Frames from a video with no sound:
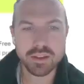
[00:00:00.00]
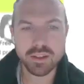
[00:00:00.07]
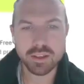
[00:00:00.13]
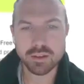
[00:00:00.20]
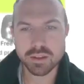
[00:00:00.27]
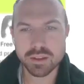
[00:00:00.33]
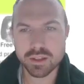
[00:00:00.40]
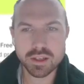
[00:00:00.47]

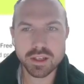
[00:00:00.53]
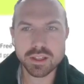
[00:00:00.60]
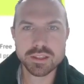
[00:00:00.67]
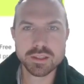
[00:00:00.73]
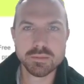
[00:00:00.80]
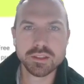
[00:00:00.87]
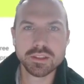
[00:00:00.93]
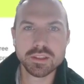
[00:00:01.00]
with our
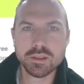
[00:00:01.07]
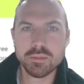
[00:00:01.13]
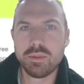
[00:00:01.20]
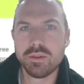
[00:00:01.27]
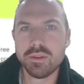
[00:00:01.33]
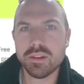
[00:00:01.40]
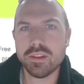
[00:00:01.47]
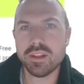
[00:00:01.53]
customers, it's
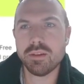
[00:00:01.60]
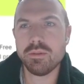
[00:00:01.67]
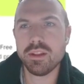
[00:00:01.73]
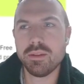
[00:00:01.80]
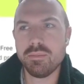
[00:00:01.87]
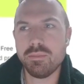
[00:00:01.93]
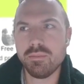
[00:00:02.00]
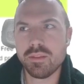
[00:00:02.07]
important that
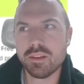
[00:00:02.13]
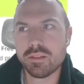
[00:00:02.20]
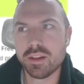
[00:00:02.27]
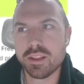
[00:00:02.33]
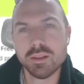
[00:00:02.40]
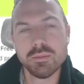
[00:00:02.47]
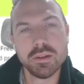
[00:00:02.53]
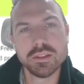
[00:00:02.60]
we
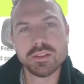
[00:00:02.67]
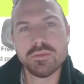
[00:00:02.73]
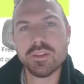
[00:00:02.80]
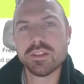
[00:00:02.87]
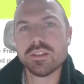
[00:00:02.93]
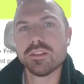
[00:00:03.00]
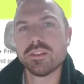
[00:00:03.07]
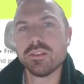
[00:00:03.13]
create the most
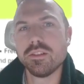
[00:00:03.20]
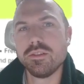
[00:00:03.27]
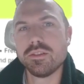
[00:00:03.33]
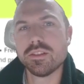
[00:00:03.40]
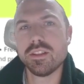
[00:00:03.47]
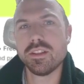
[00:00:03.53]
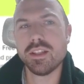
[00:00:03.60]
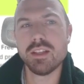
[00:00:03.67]
efficient
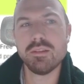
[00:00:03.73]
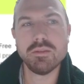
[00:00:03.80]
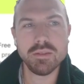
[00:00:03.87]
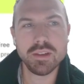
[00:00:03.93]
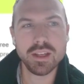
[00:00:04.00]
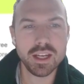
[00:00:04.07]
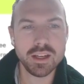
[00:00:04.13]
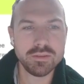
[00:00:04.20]
solution. And when
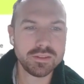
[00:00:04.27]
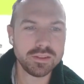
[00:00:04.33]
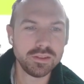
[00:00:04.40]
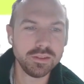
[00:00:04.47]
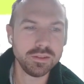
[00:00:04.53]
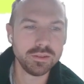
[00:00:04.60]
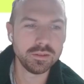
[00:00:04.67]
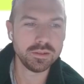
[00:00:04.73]
we have
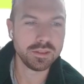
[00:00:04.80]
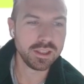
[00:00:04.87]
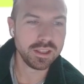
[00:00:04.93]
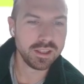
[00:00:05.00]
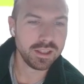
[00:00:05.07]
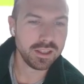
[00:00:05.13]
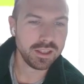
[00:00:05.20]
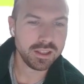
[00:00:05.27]
to
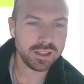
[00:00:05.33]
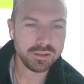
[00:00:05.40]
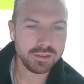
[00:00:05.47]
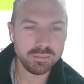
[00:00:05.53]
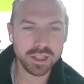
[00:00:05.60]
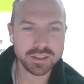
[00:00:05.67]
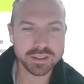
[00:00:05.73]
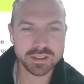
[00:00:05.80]

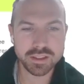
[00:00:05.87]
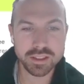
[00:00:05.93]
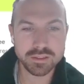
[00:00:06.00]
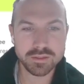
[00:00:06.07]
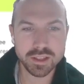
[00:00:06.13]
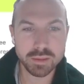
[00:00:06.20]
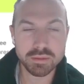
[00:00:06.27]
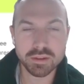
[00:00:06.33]
basically
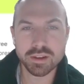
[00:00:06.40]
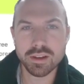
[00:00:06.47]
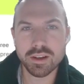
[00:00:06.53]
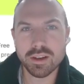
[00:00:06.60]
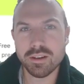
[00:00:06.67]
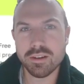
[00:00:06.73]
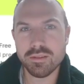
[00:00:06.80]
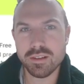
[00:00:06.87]
develop our
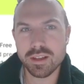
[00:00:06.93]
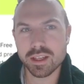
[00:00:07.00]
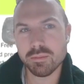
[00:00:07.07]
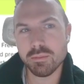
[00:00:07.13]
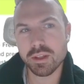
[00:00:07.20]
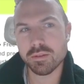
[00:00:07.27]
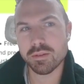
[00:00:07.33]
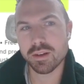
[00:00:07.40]
own, it
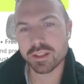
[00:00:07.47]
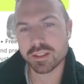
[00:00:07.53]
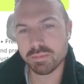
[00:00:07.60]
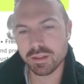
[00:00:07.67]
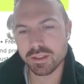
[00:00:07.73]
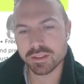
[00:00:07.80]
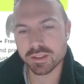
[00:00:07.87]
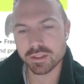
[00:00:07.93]
can be quite
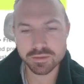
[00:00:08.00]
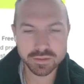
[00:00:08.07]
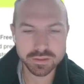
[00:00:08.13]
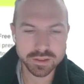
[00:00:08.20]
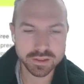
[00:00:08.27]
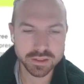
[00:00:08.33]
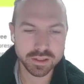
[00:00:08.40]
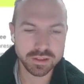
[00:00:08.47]
expensive.
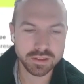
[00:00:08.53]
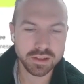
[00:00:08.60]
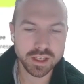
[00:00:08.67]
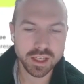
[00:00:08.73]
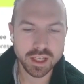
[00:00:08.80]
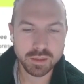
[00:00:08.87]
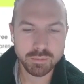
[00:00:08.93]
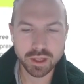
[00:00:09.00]

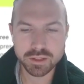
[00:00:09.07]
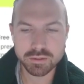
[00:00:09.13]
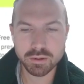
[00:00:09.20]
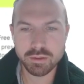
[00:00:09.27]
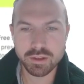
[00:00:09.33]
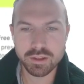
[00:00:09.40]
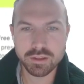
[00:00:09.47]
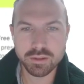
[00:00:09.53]
So basically
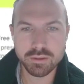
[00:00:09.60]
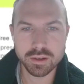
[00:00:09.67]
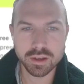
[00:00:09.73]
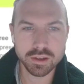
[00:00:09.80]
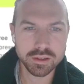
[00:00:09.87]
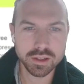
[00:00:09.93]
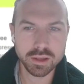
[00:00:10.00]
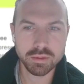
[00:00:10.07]
what we do,
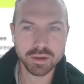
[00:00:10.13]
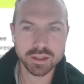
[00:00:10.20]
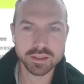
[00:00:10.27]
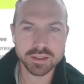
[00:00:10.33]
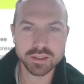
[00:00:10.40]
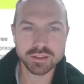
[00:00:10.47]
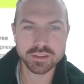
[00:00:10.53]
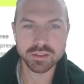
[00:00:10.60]
our thought
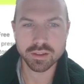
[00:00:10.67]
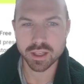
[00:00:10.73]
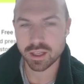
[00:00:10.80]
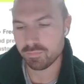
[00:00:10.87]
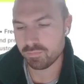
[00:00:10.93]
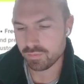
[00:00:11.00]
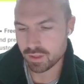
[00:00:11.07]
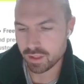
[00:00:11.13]
process is,
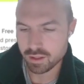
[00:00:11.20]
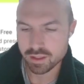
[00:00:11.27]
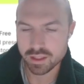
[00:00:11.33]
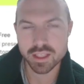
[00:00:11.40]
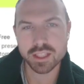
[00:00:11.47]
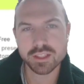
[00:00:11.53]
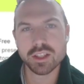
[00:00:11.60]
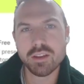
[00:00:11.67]
okay,
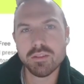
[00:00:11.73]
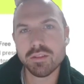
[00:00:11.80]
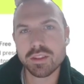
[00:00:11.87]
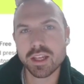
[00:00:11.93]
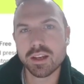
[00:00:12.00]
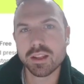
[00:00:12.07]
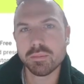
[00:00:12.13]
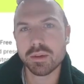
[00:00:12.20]
can I solve it
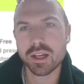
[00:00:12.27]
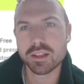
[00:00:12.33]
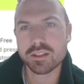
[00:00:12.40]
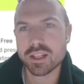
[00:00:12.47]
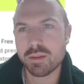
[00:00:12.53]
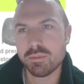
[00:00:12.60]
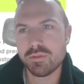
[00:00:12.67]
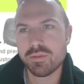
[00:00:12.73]
with
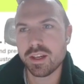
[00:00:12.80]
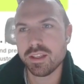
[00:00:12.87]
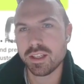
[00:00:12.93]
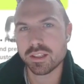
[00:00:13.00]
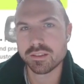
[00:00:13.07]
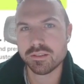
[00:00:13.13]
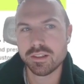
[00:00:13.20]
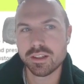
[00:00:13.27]
out-of-the-box Shopify?
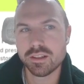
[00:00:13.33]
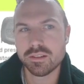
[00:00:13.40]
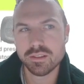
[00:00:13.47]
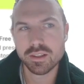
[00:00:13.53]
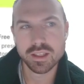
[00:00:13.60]
Yes or no?